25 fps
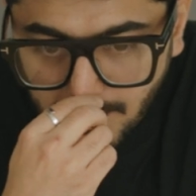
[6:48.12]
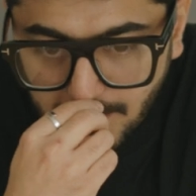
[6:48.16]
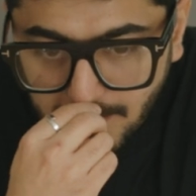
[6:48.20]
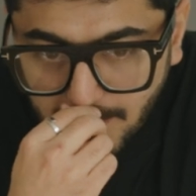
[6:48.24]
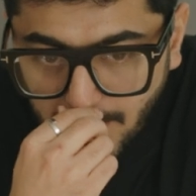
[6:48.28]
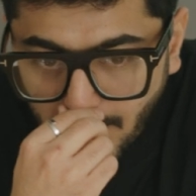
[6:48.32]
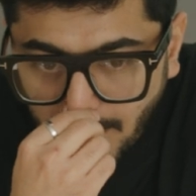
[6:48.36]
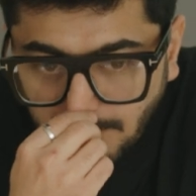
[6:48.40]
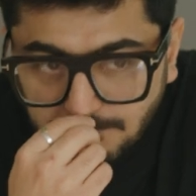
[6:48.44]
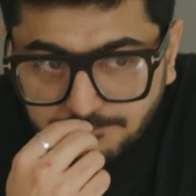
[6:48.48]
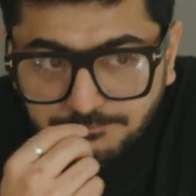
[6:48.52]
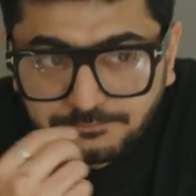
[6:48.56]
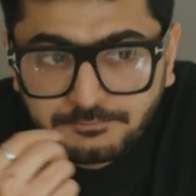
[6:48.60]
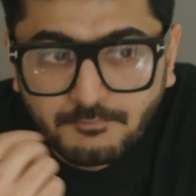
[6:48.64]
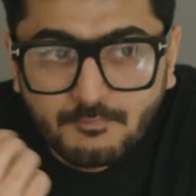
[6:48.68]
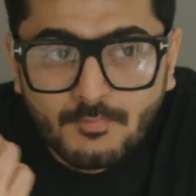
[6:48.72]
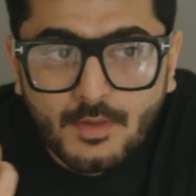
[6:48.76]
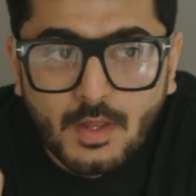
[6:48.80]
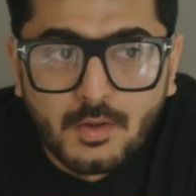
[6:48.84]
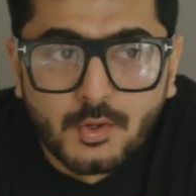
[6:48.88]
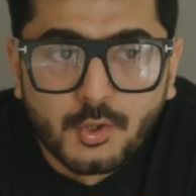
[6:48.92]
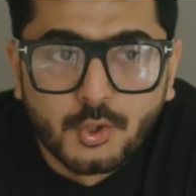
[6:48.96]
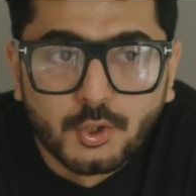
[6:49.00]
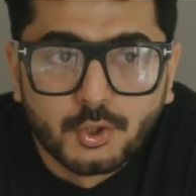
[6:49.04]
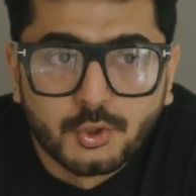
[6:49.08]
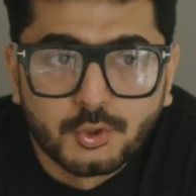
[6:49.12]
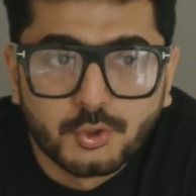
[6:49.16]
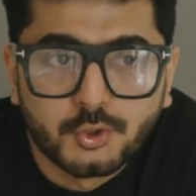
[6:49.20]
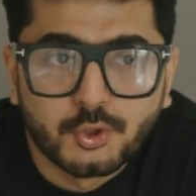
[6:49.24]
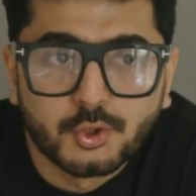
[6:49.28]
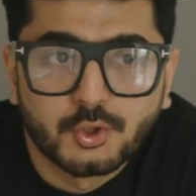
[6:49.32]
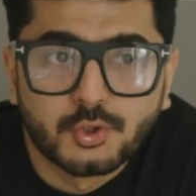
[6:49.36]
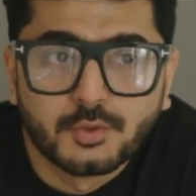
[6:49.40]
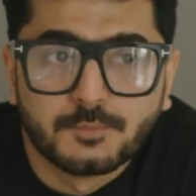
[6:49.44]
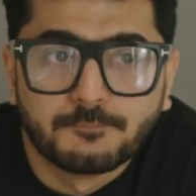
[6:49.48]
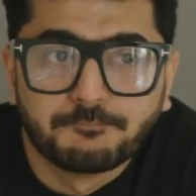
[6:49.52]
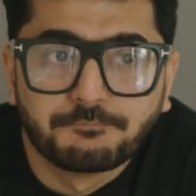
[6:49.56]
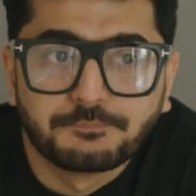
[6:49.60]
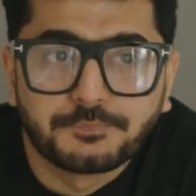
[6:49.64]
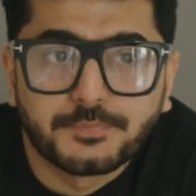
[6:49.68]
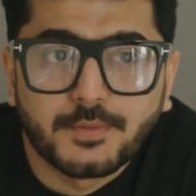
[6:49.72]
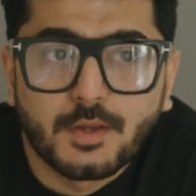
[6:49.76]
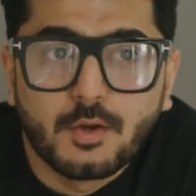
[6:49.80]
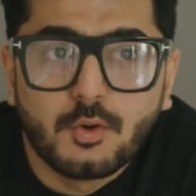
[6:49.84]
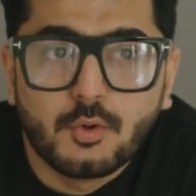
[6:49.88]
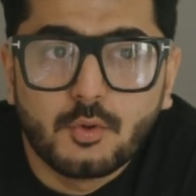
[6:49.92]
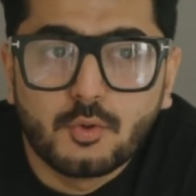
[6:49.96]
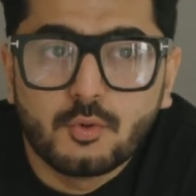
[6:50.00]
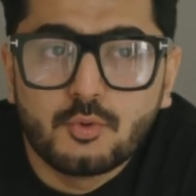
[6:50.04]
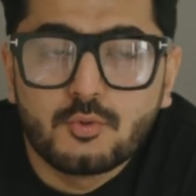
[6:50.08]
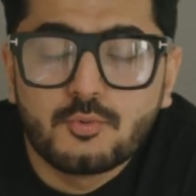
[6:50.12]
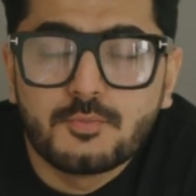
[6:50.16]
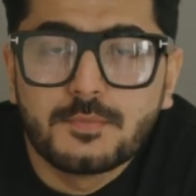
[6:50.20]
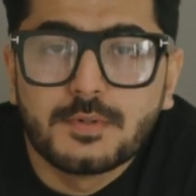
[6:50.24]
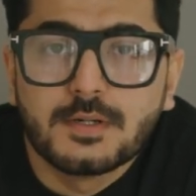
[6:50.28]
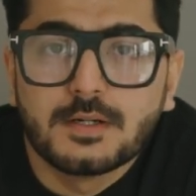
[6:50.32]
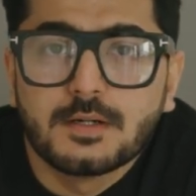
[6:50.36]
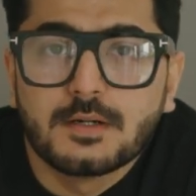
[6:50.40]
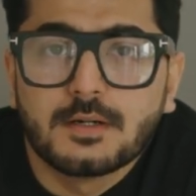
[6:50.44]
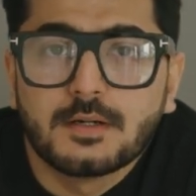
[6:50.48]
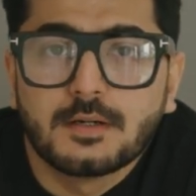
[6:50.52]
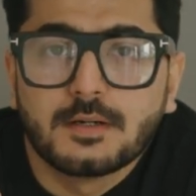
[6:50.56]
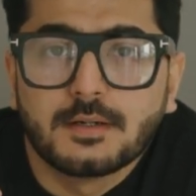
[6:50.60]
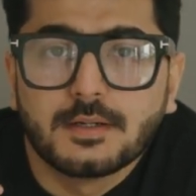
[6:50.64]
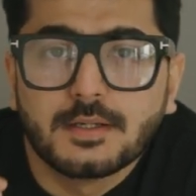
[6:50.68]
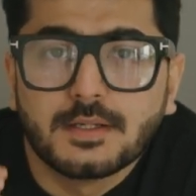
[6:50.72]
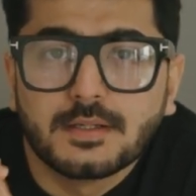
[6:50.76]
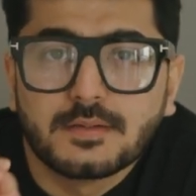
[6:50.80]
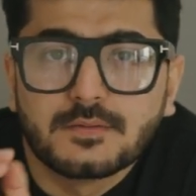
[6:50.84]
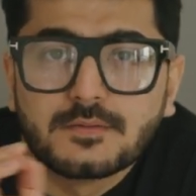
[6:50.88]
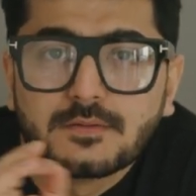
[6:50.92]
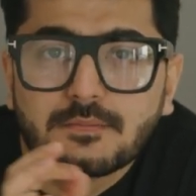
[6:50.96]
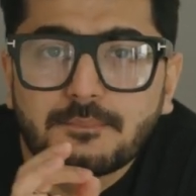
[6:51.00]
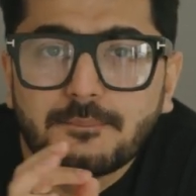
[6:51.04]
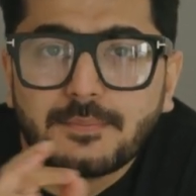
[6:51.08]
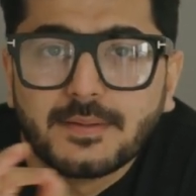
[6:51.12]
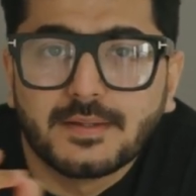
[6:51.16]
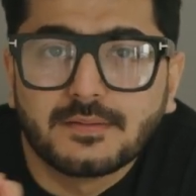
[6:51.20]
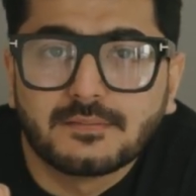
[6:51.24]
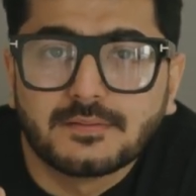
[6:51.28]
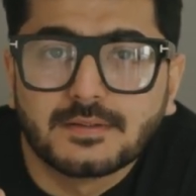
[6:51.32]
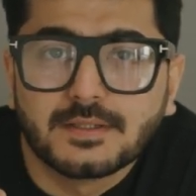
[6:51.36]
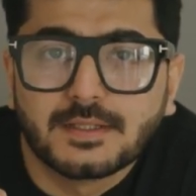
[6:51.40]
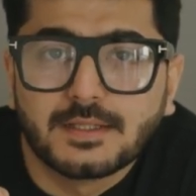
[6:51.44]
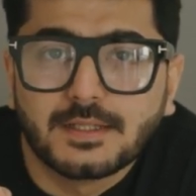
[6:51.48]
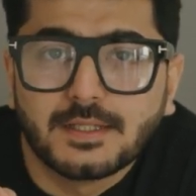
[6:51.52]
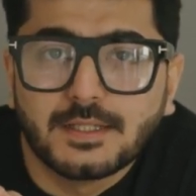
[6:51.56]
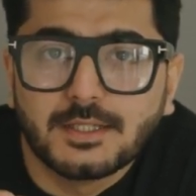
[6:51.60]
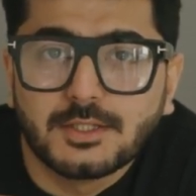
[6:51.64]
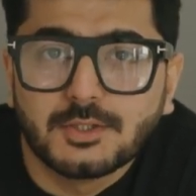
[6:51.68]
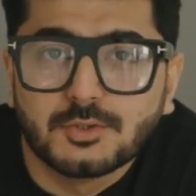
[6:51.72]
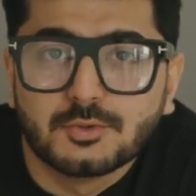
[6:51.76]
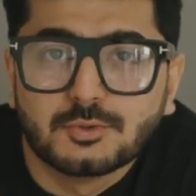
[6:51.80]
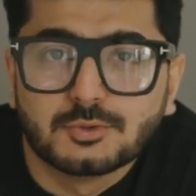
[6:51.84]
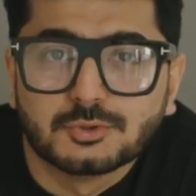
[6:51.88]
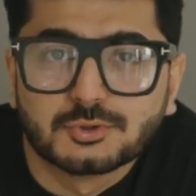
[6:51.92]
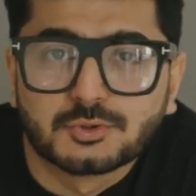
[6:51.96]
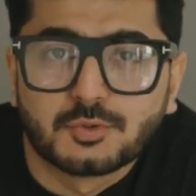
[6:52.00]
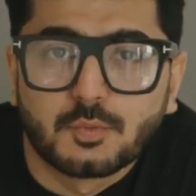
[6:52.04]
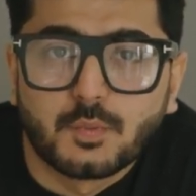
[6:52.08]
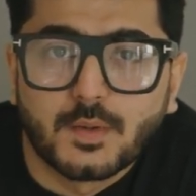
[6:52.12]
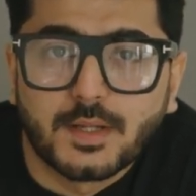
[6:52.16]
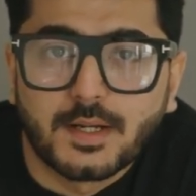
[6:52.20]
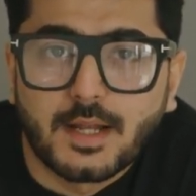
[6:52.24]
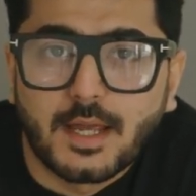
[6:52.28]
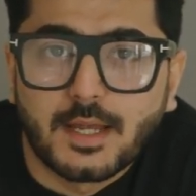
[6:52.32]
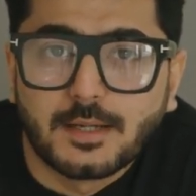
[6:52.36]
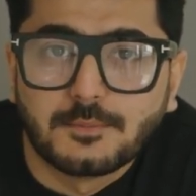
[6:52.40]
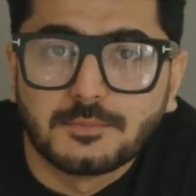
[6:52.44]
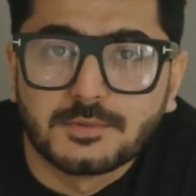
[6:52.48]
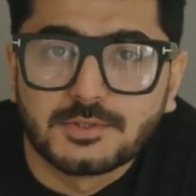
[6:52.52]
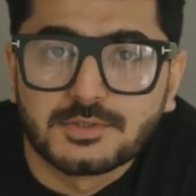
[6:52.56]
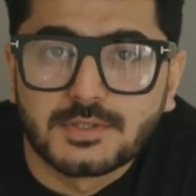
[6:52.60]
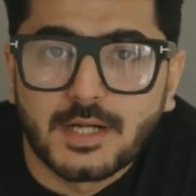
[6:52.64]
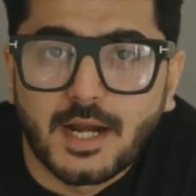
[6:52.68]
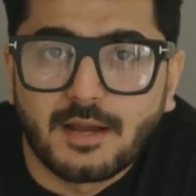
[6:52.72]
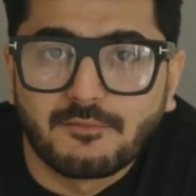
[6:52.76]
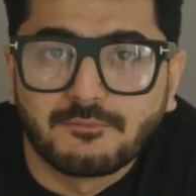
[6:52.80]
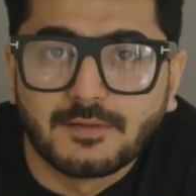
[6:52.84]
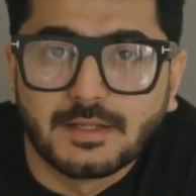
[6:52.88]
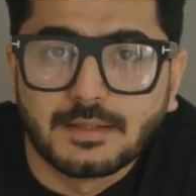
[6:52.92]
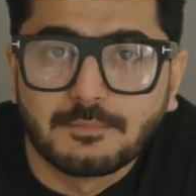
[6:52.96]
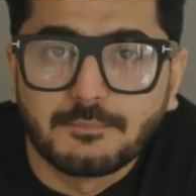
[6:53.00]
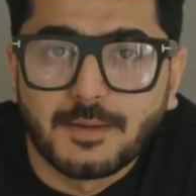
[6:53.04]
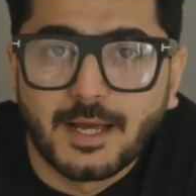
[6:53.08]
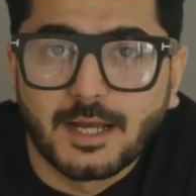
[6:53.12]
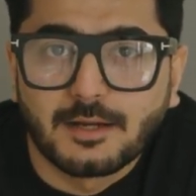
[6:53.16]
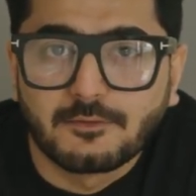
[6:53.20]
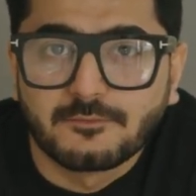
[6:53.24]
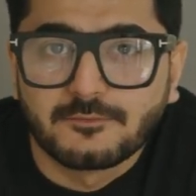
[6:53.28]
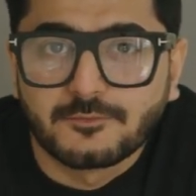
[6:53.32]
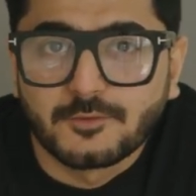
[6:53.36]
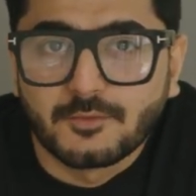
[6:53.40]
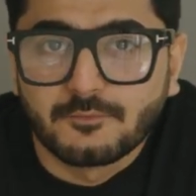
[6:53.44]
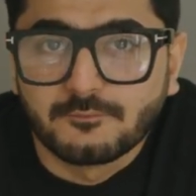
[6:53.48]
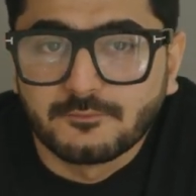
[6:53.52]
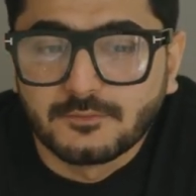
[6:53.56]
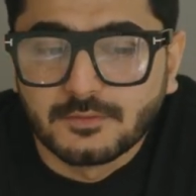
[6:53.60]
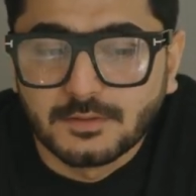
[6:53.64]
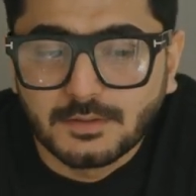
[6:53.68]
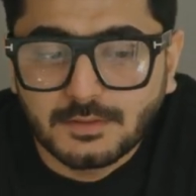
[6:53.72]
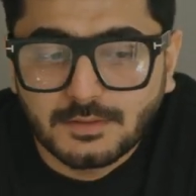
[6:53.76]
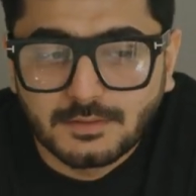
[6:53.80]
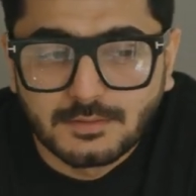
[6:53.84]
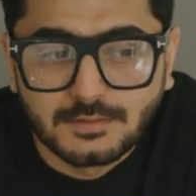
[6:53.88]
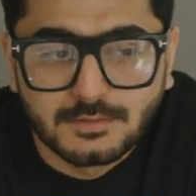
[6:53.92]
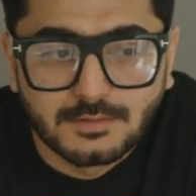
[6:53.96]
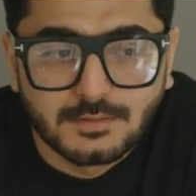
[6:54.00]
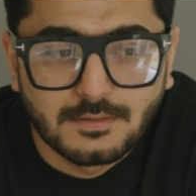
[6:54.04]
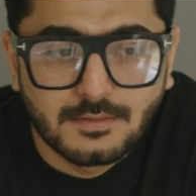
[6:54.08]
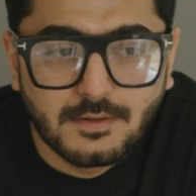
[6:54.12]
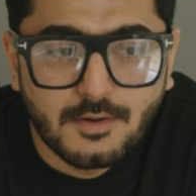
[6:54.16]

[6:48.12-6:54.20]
Yeah. So Uber is basically used when I'm traveling back from work,